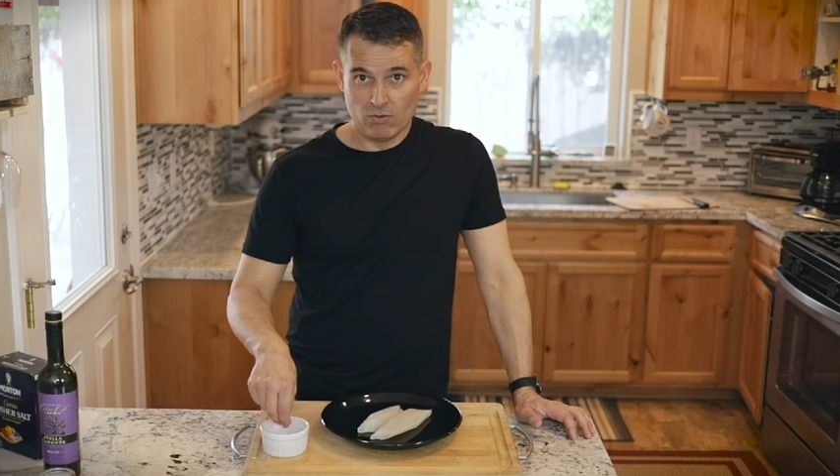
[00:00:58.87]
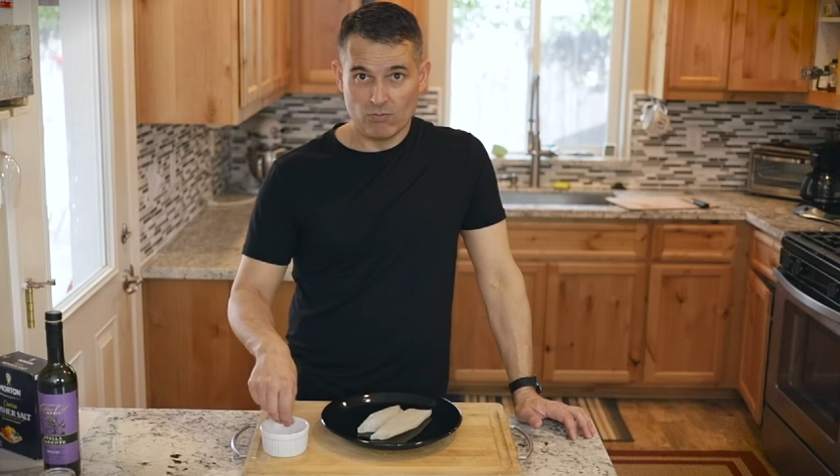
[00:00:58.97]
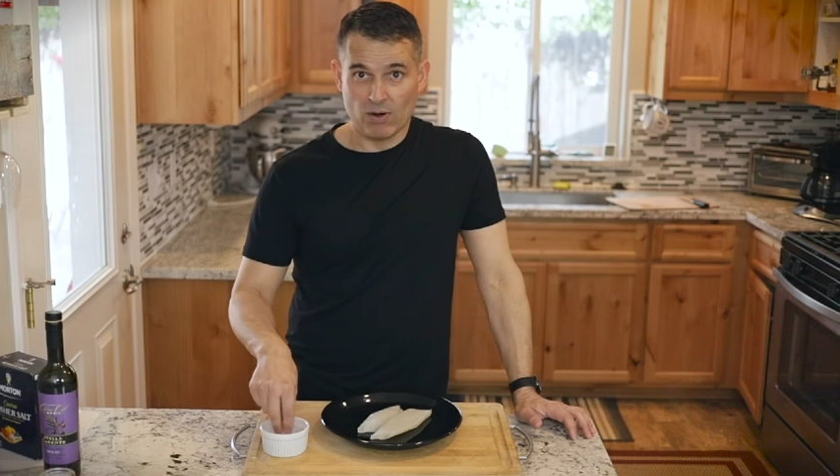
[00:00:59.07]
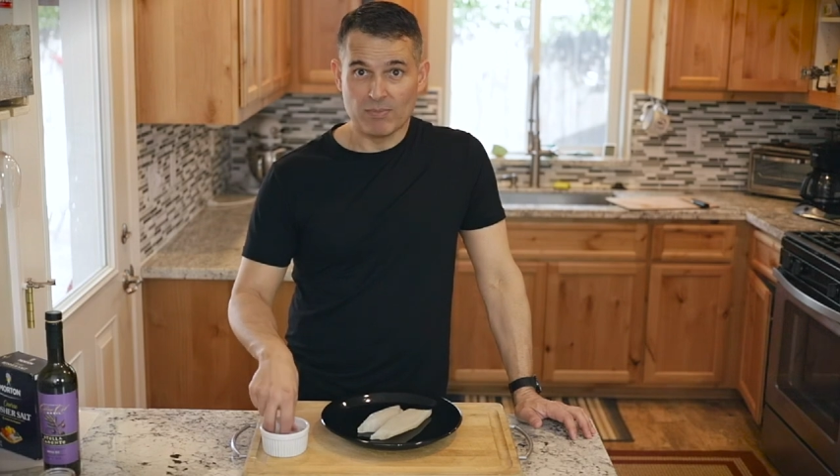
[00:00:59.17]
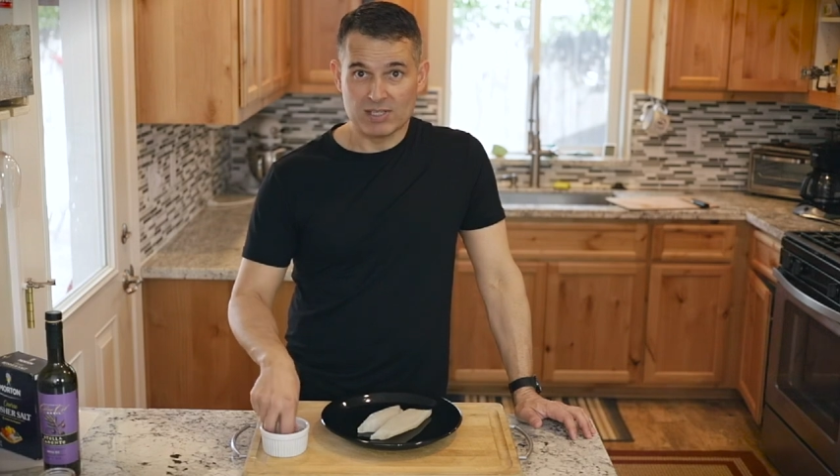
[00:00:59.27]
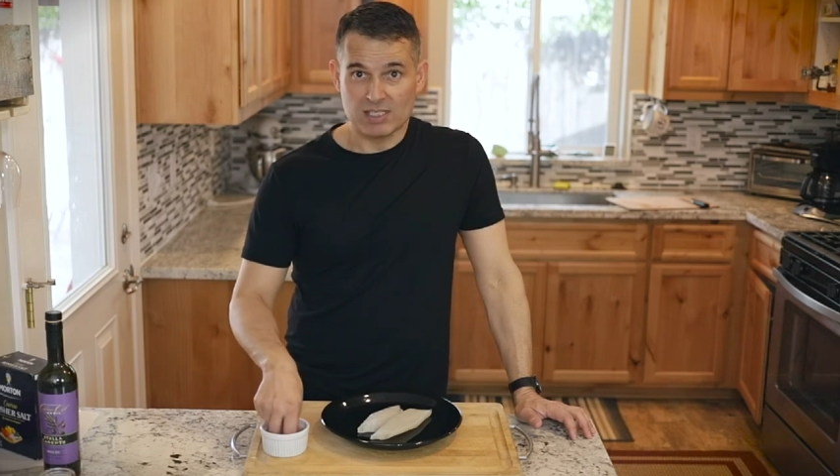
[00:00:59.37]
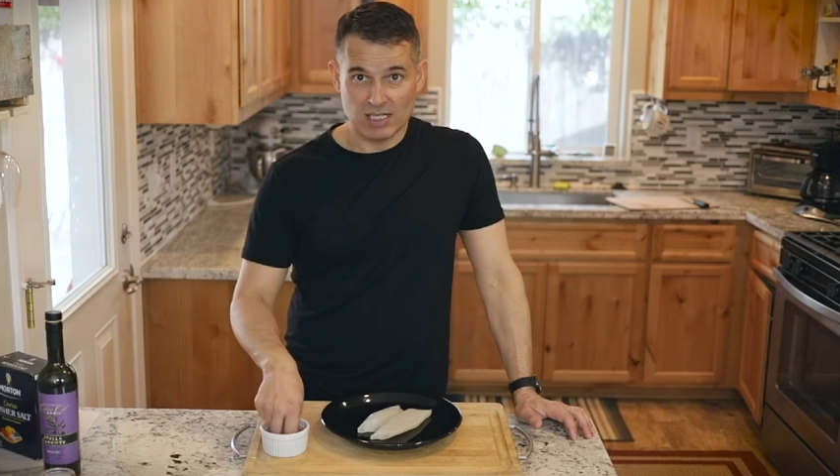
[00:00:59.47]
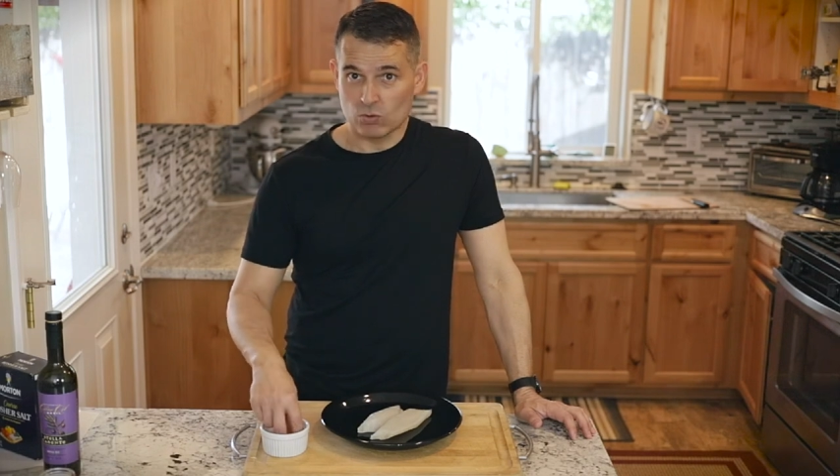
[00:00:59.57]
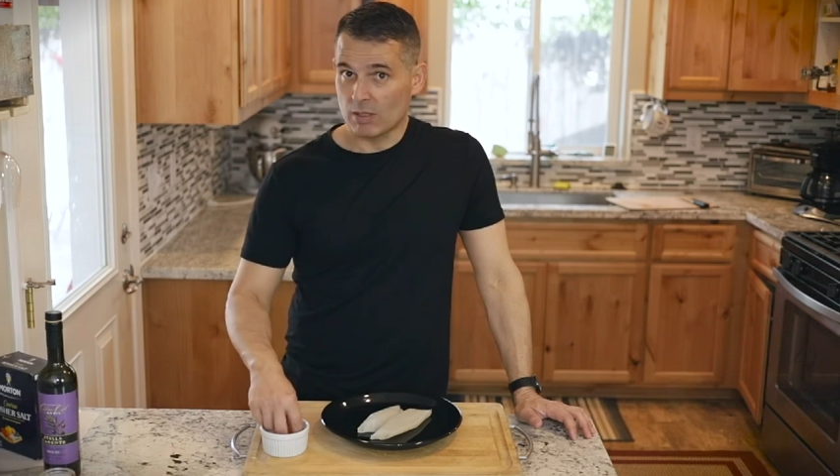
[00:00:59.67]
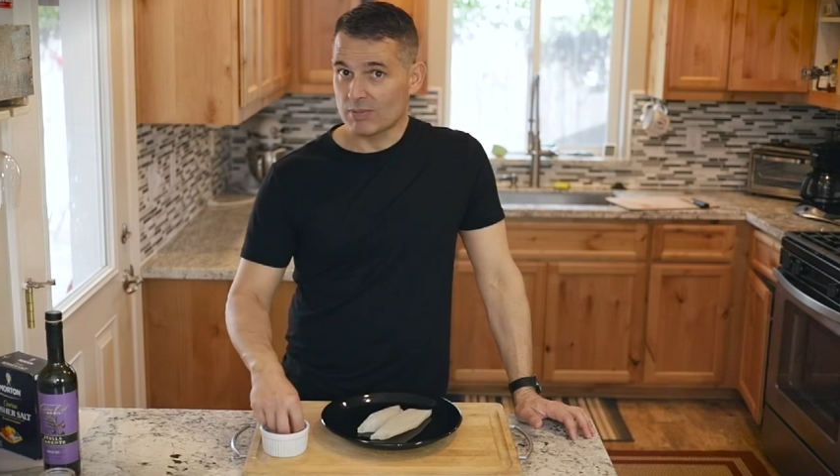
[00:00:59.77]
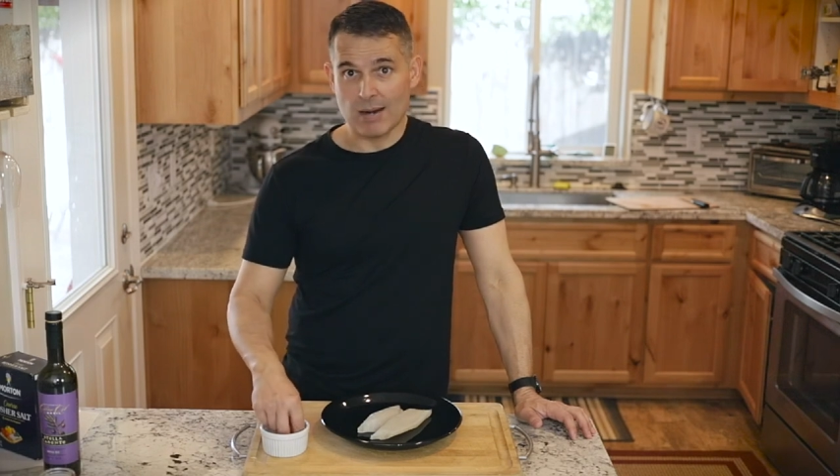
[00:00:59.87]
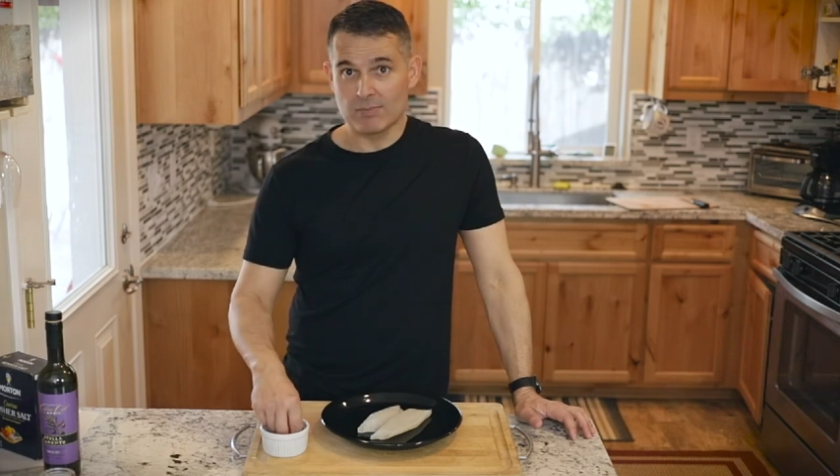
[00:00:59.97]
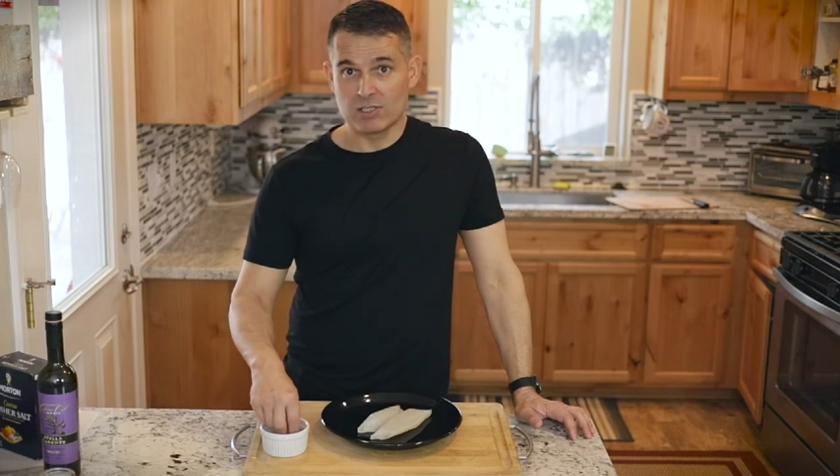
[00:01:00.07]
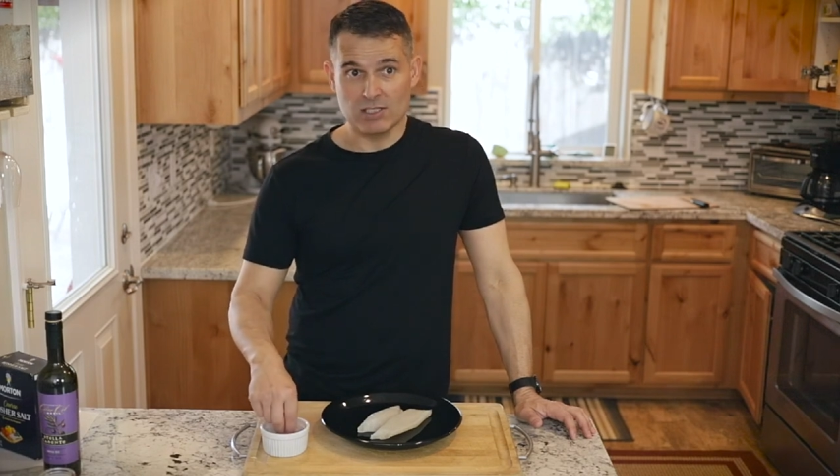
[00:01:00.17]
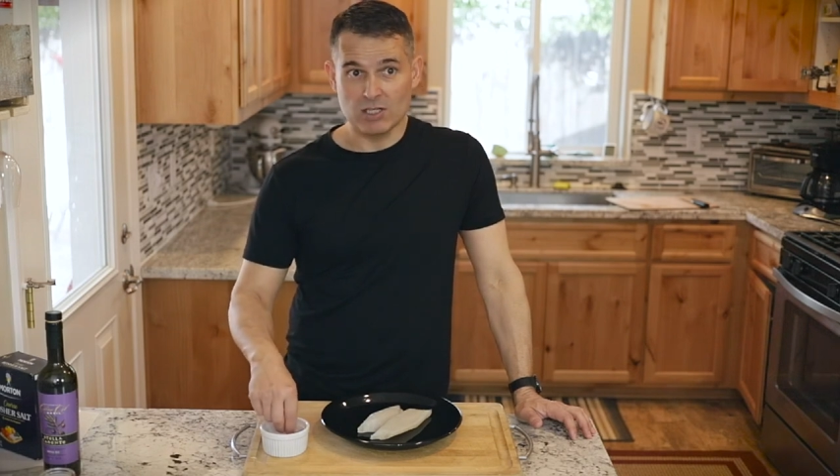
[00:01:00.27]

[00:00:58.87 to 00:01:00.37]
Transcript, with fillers: from the sea. Sometimes,